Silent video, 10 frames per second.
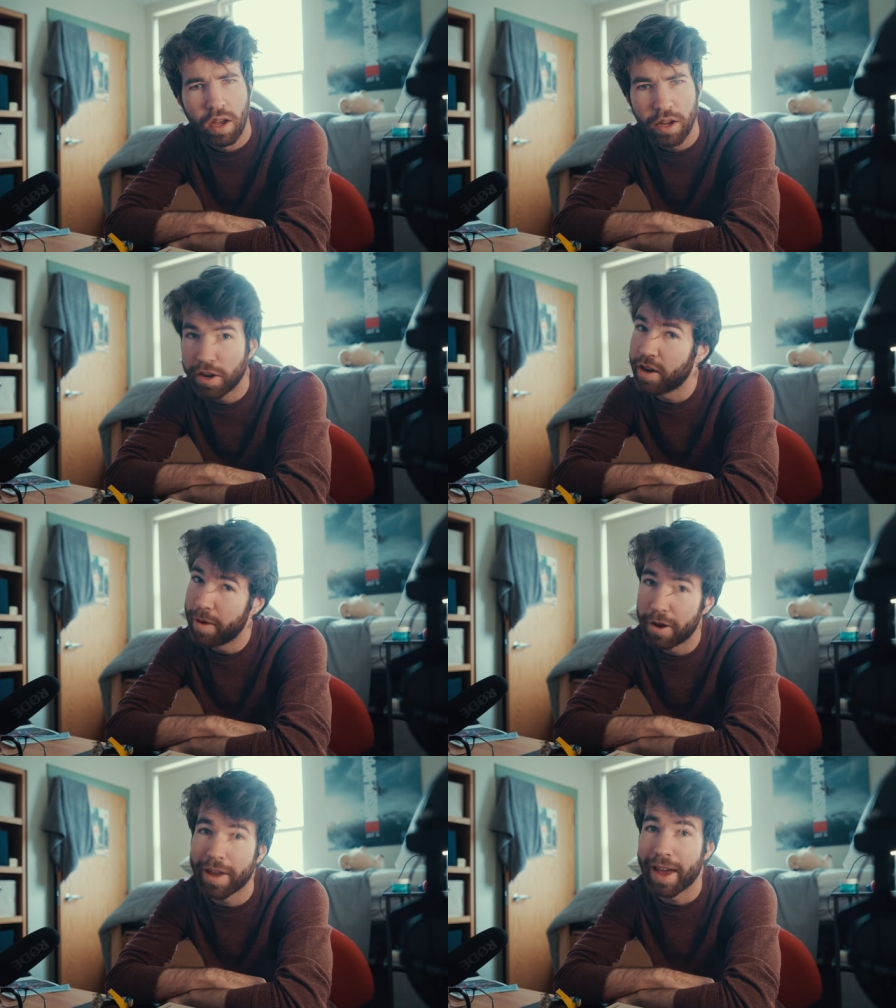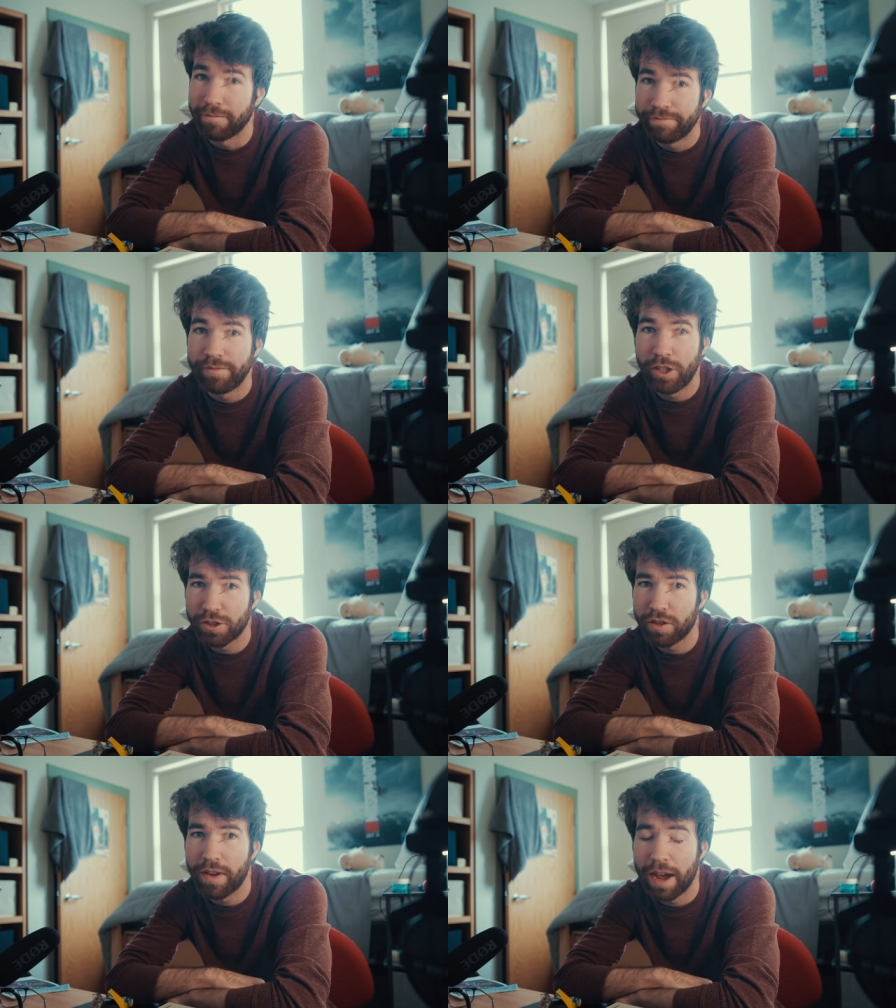You're gonna be okay. You'll
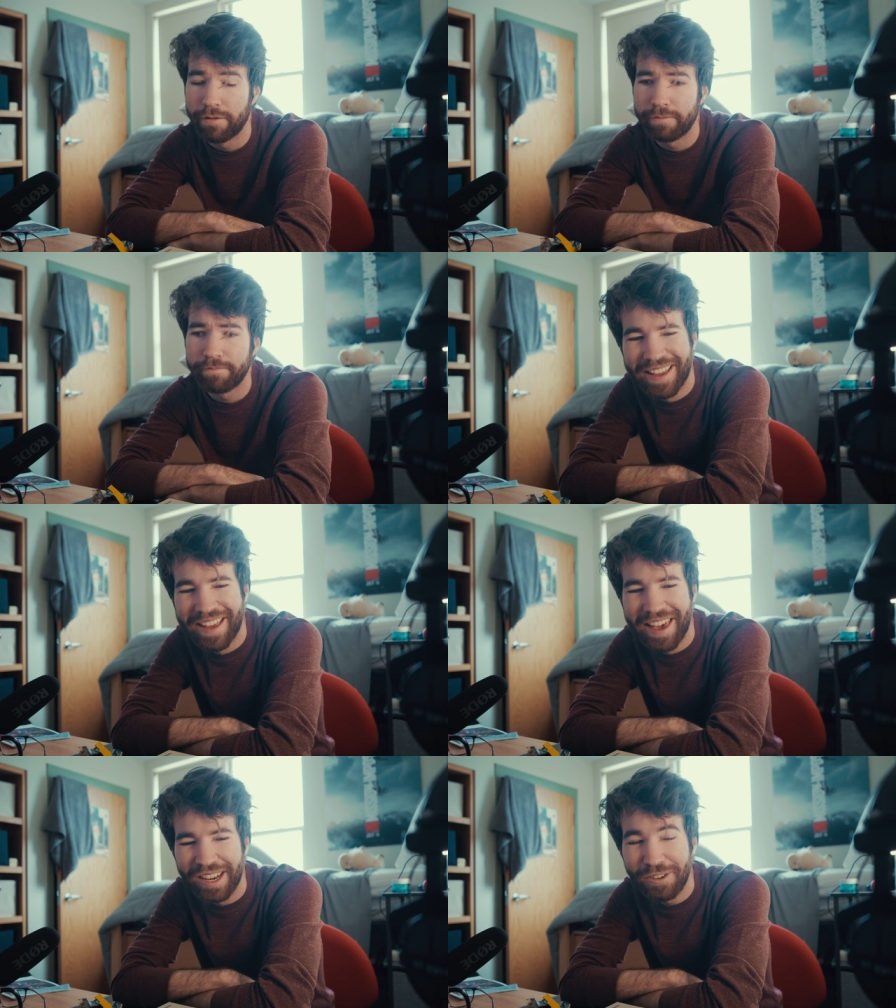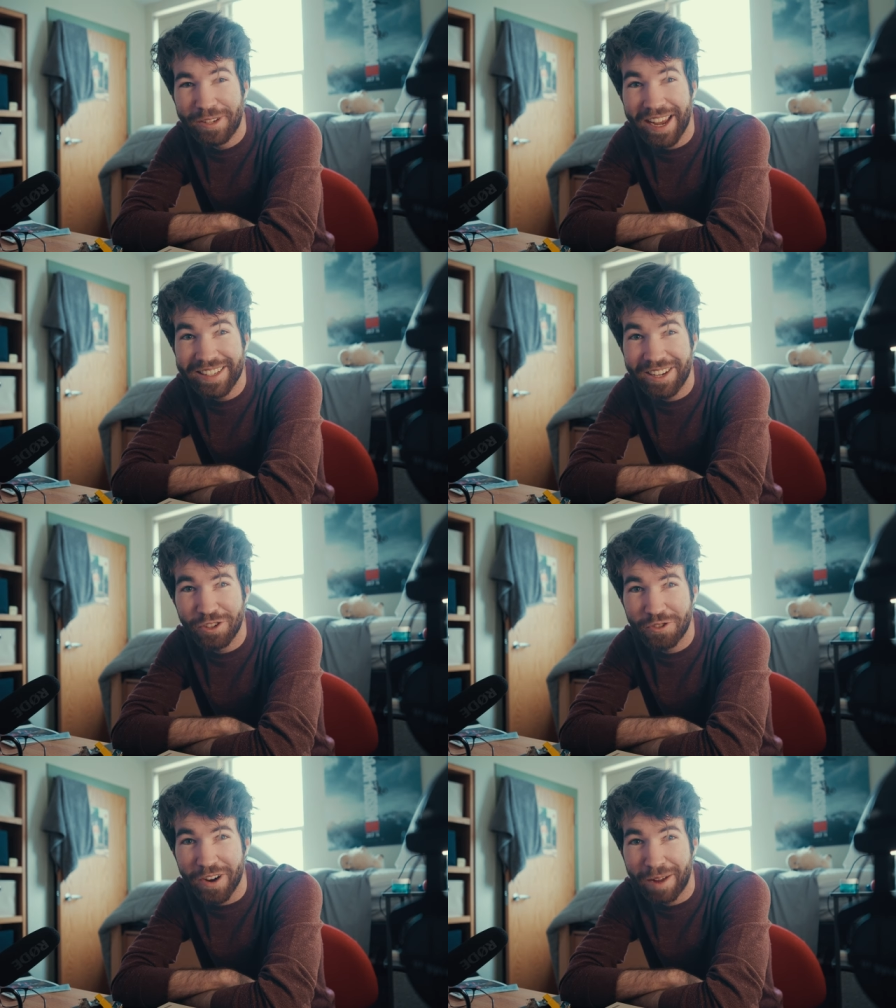survive. New Tay-Tay
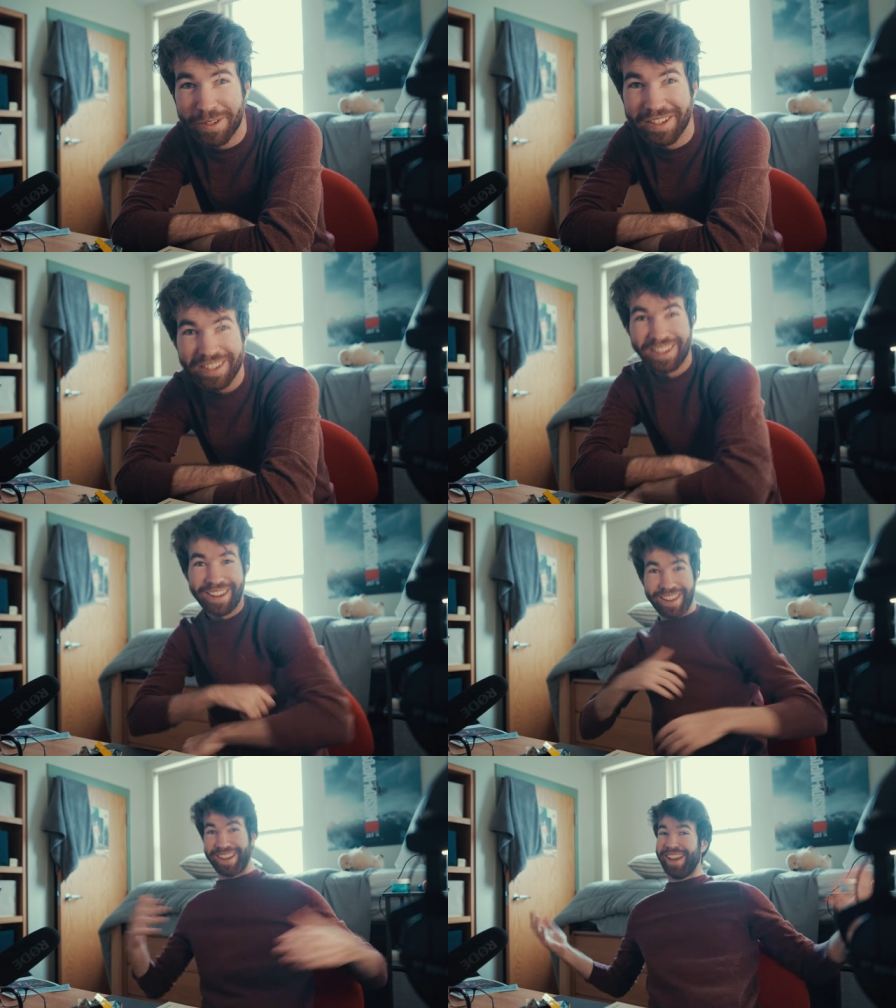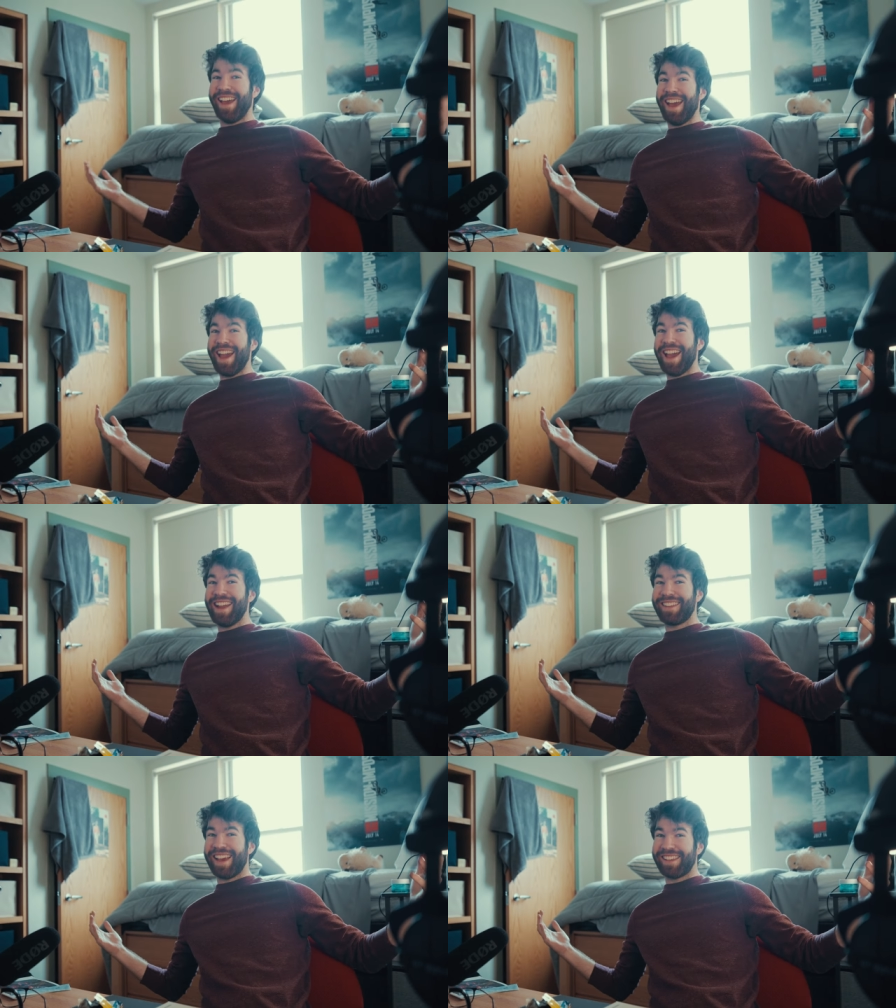just dropped.
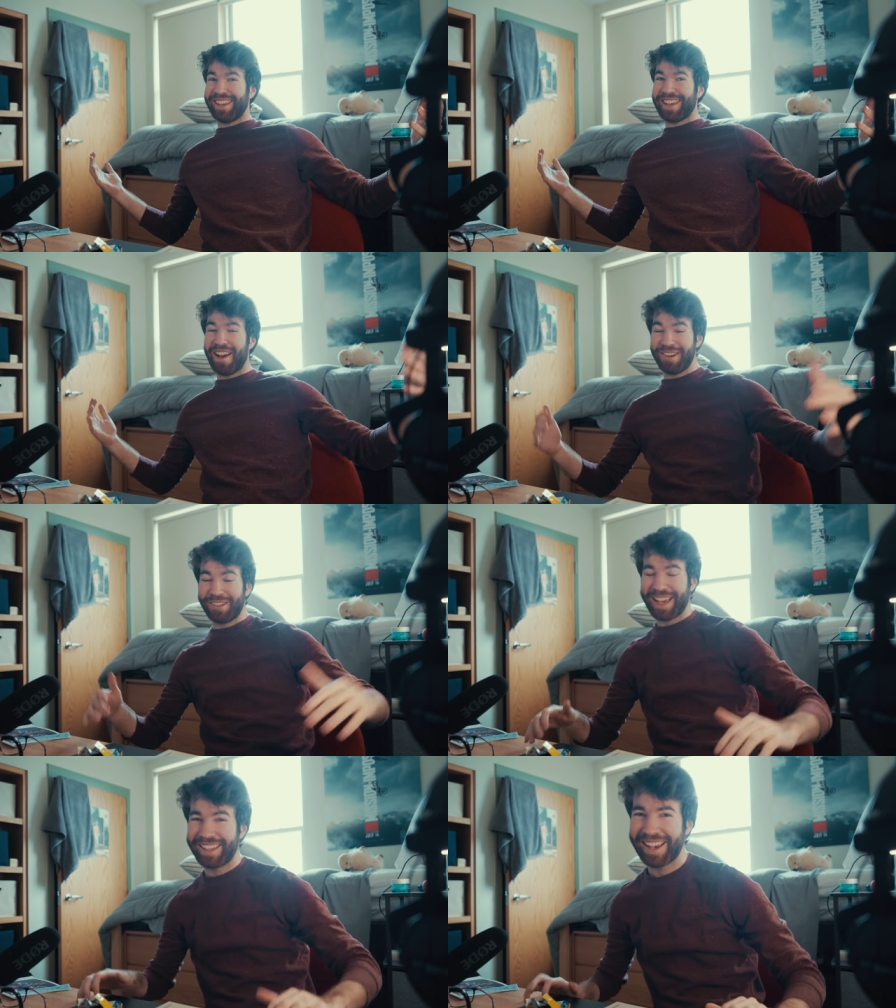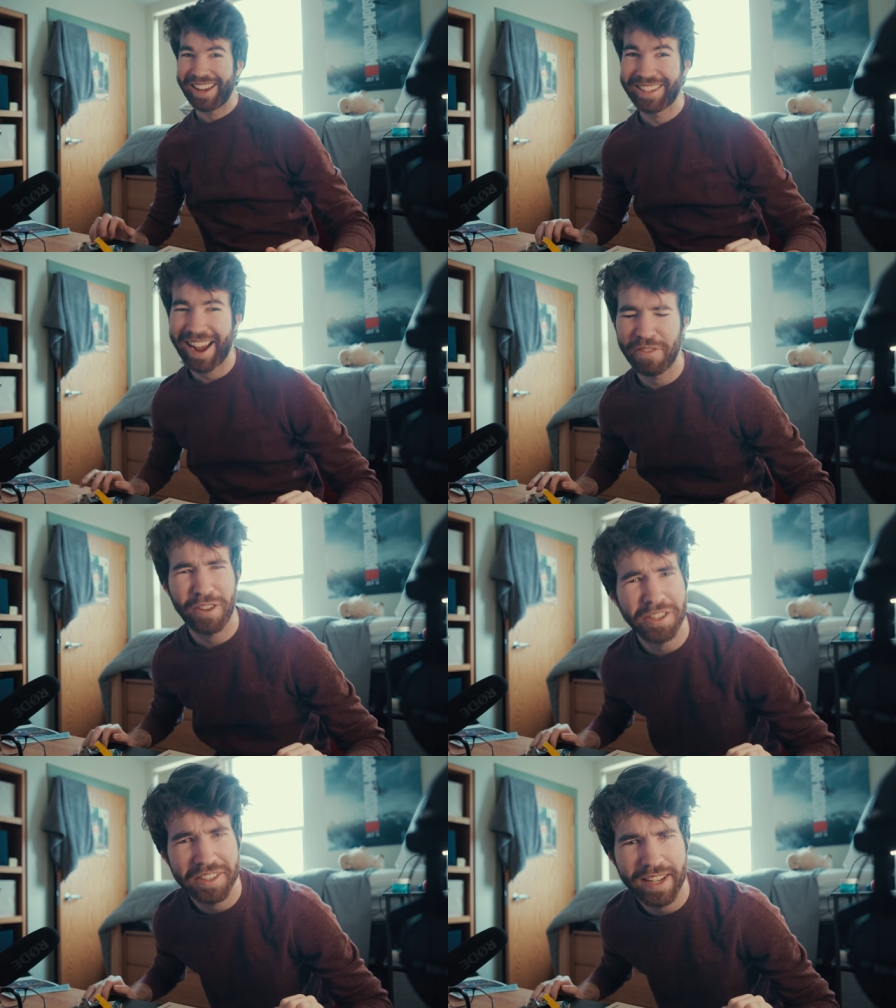Hey, Tay-Tay's out. New Tay-Tay in town.
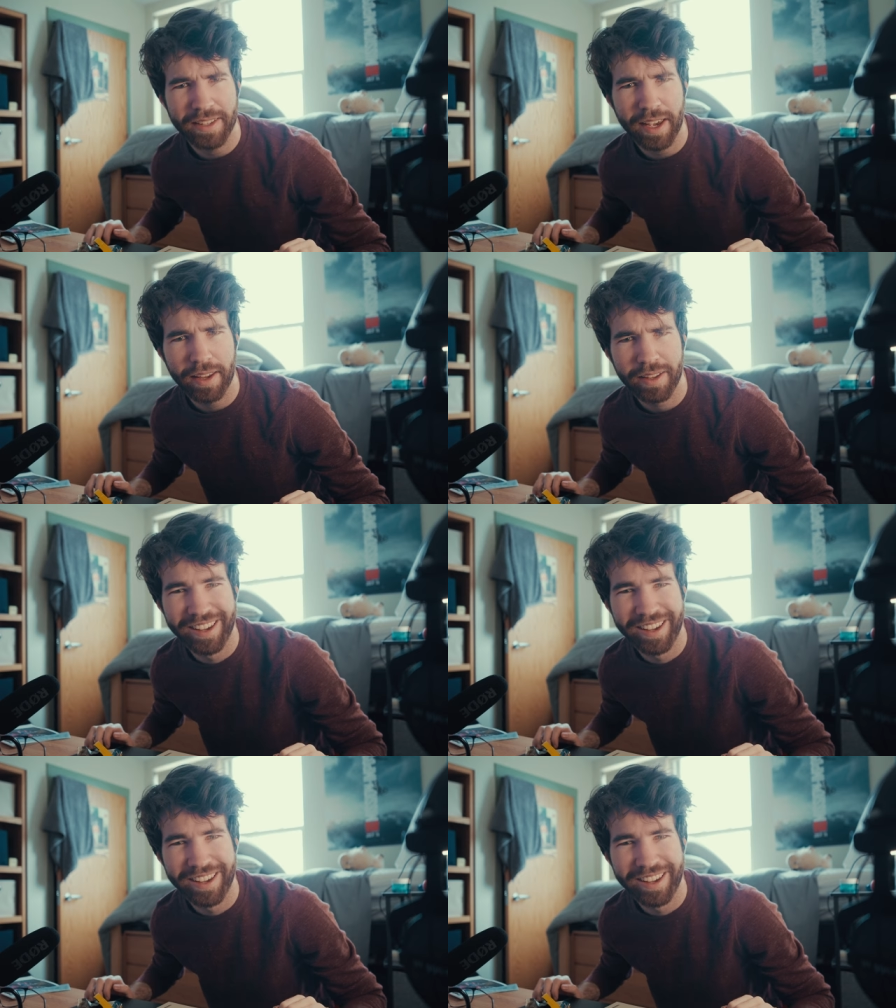Thoughts on Tay-Tay?